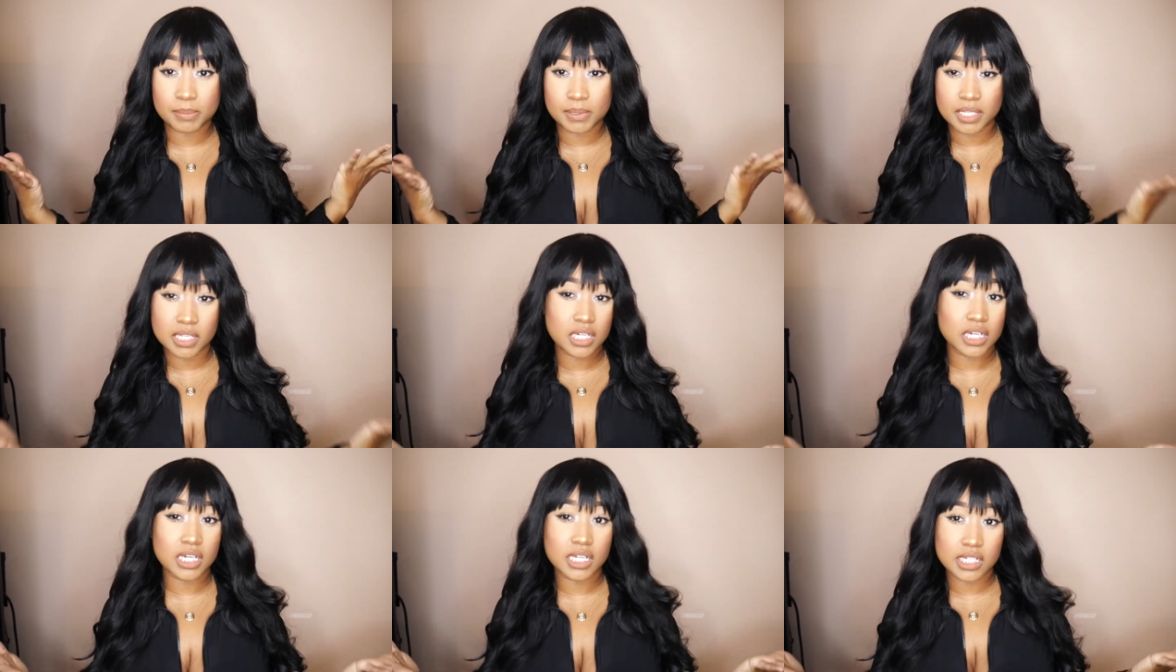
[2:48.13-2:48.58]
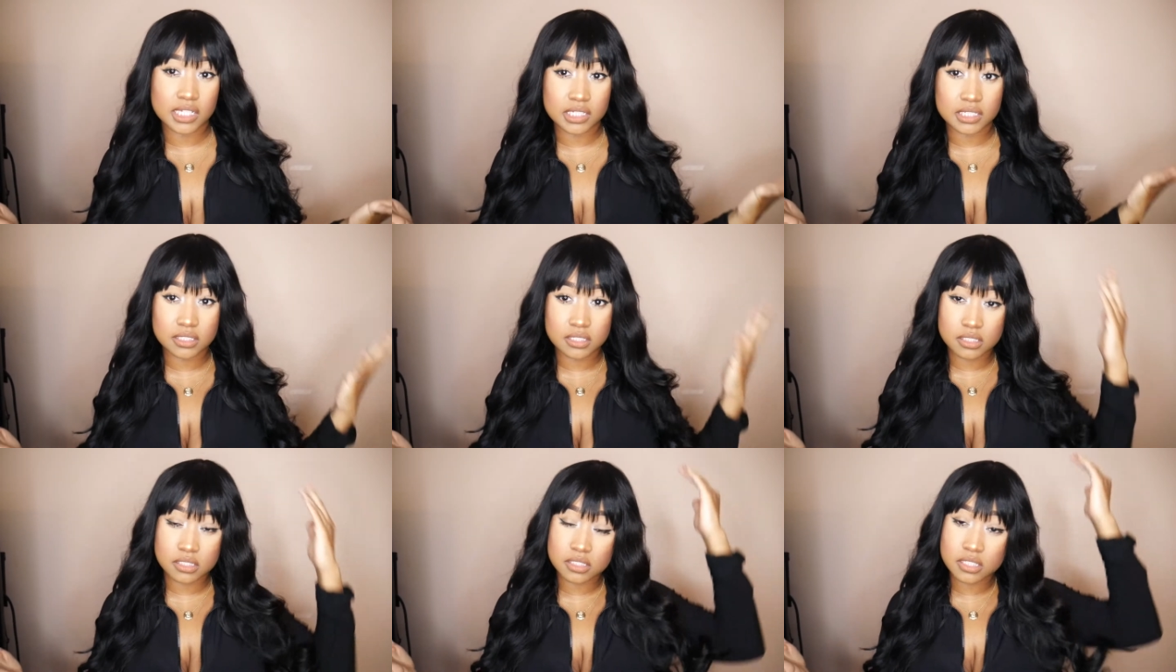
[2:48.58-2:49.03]

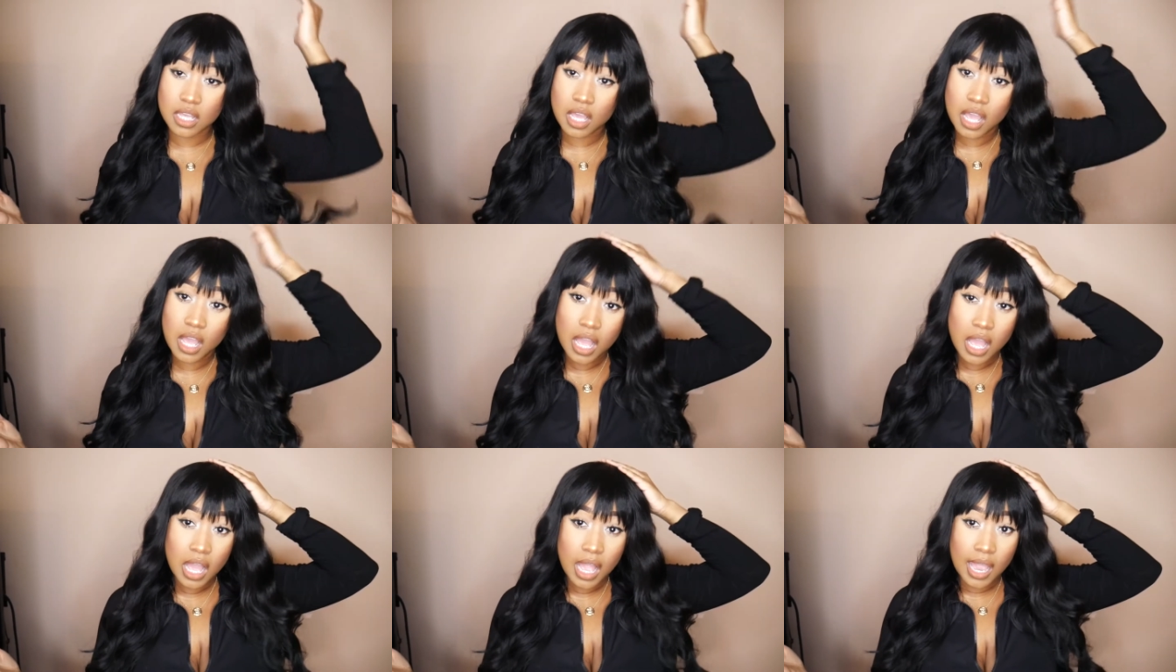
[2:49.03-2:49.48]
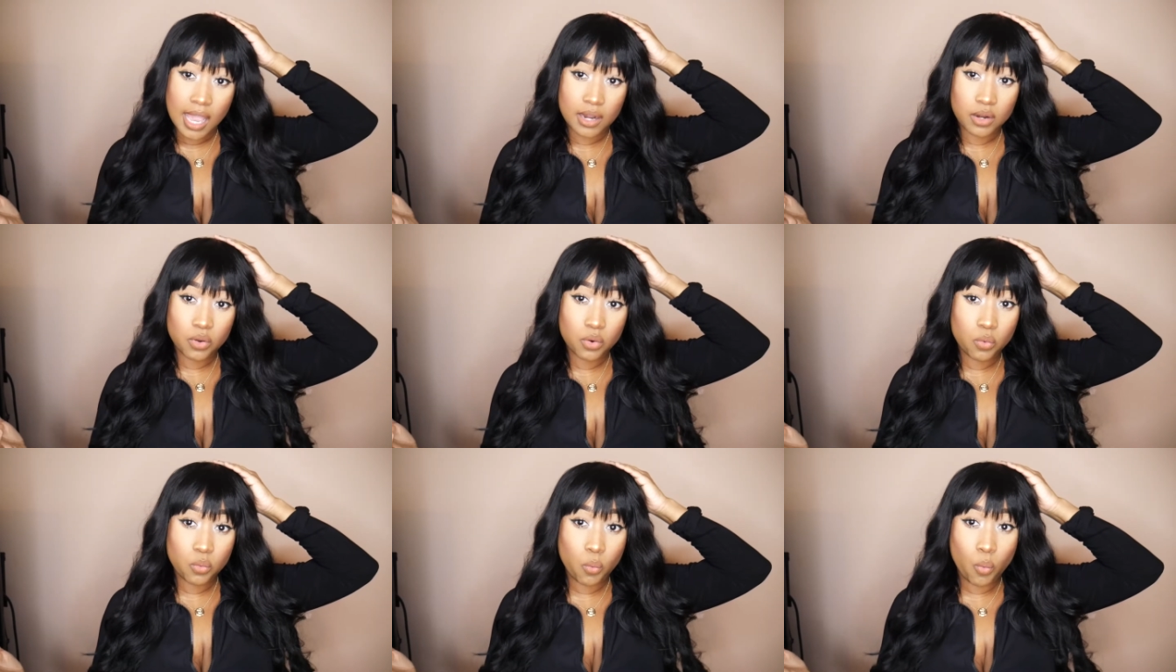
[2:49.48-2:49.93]
because I
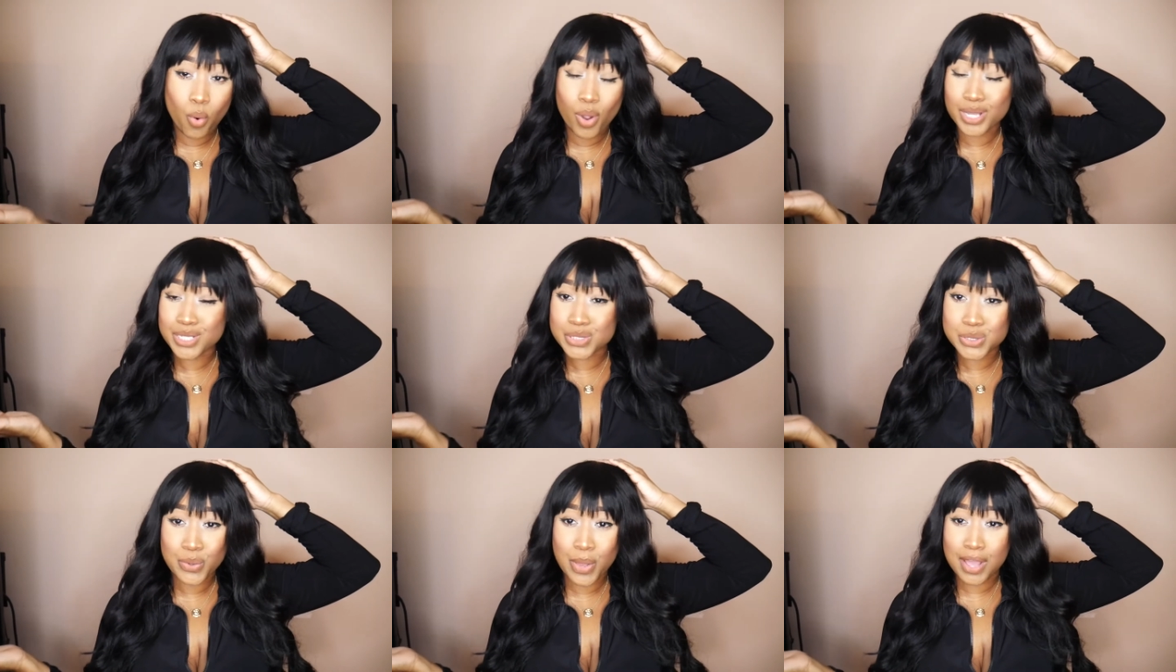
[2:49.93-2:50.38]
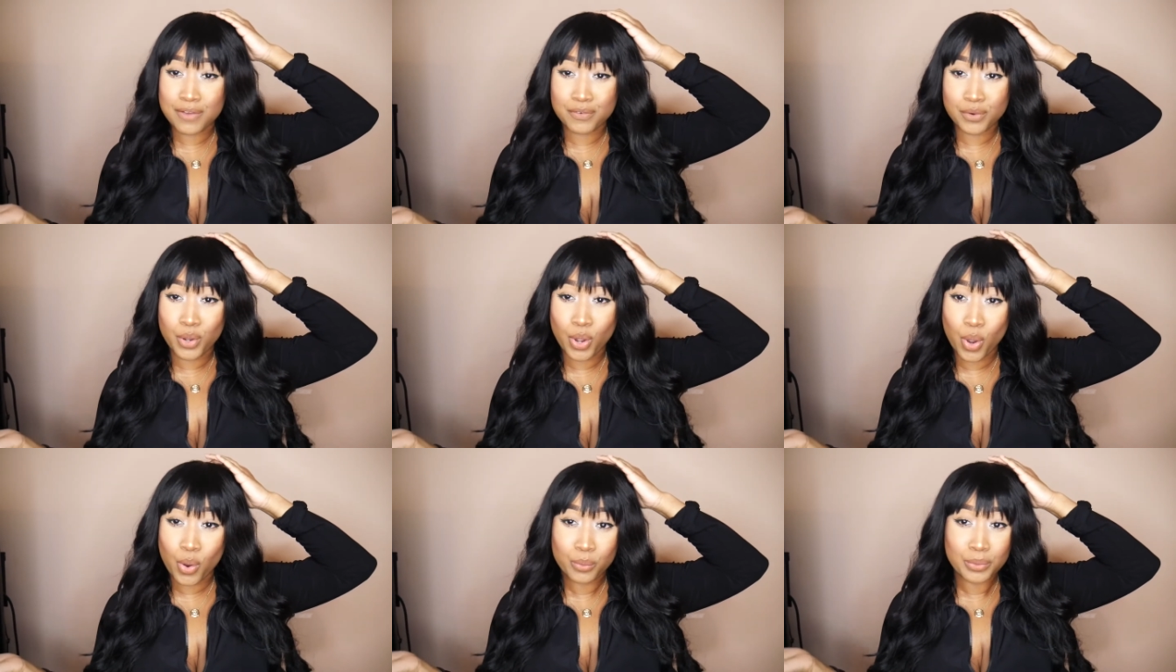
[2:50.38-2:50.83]
don't want to have
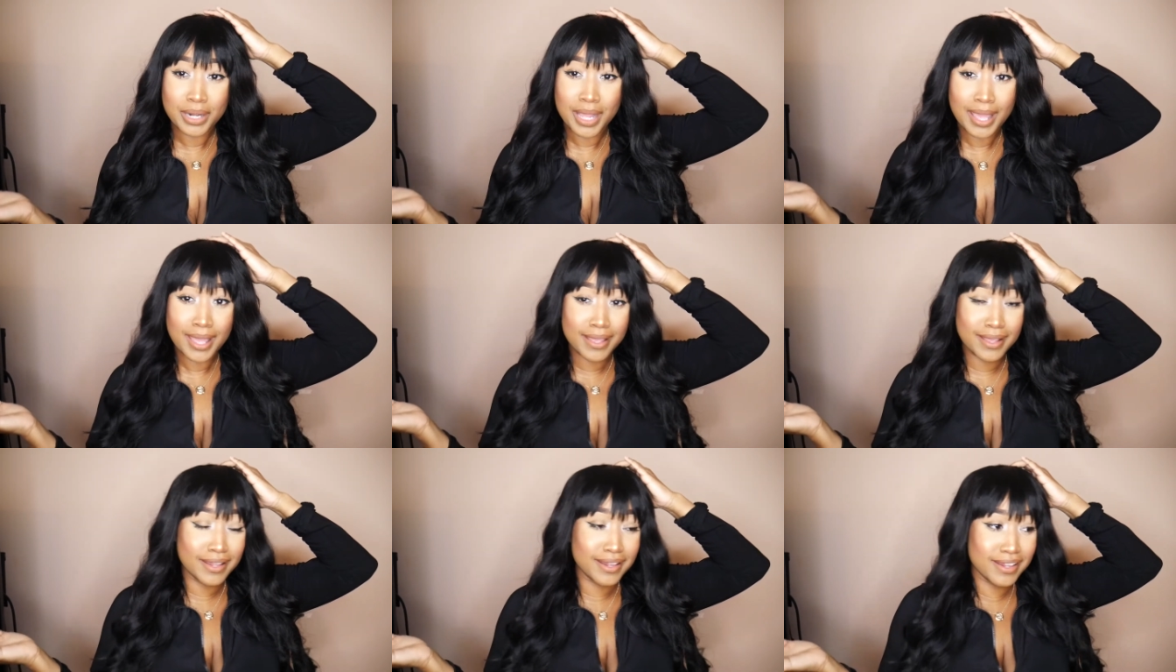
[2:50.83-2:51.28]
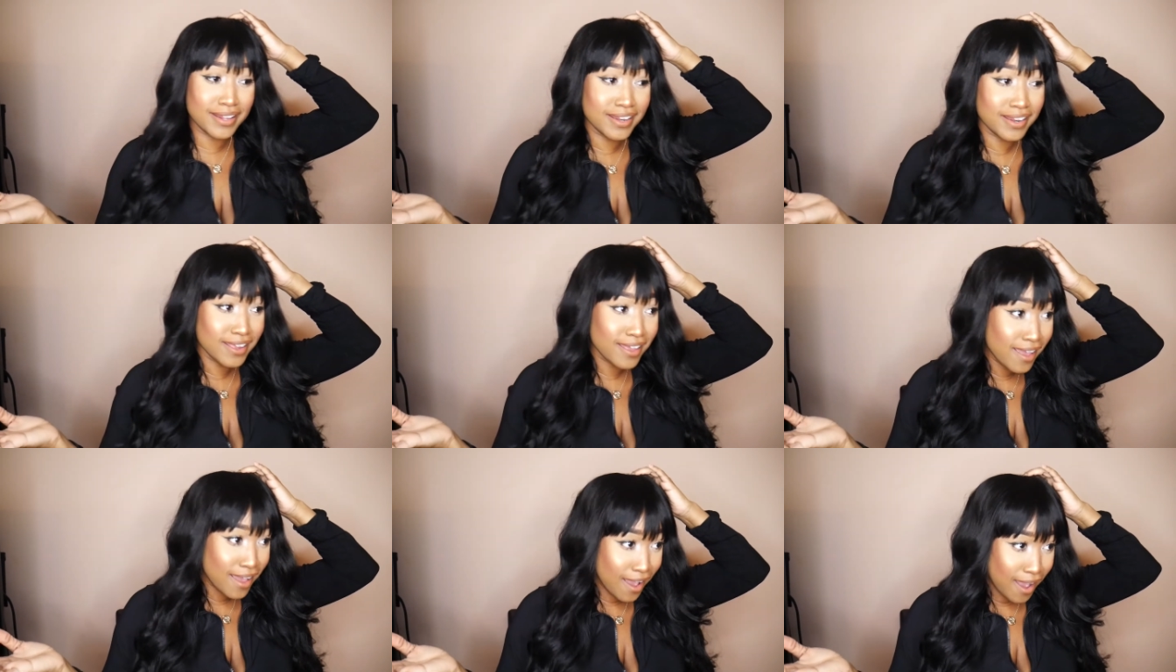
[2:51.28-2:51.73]
a cone
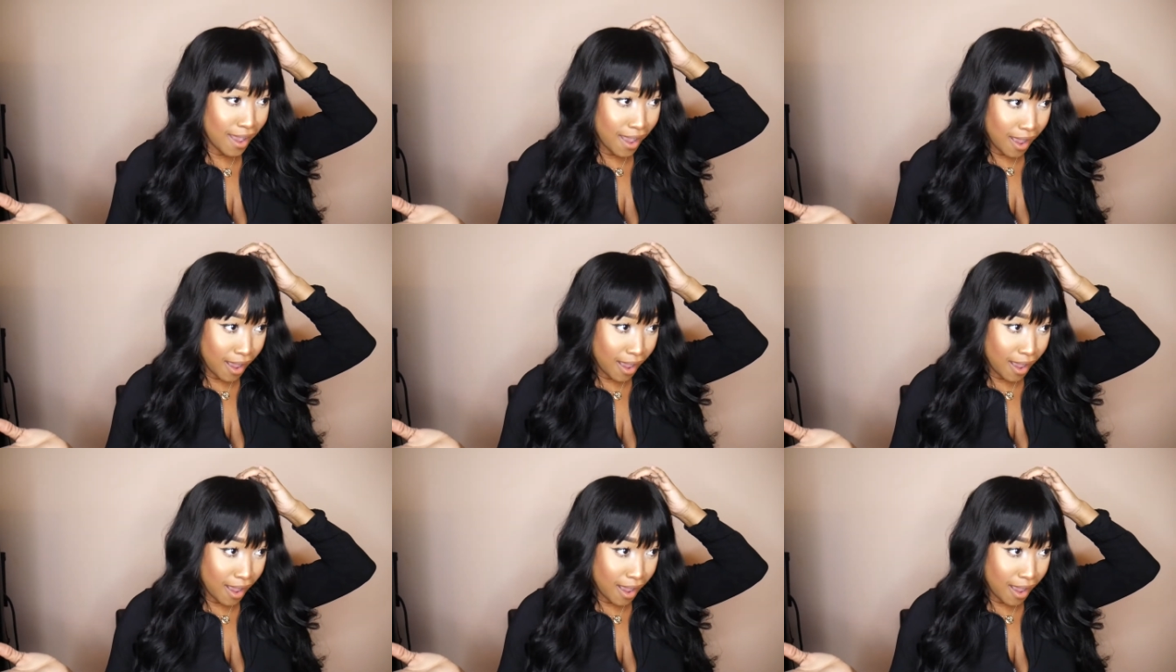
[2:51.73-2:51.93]
head.